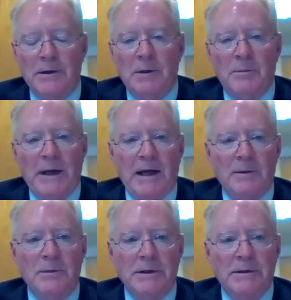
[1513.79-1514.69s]
any
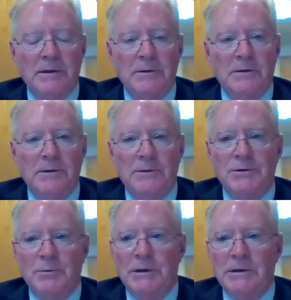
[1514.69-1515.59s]
pain, but you
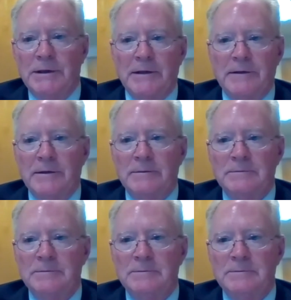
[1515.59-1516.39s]
should be able to get there.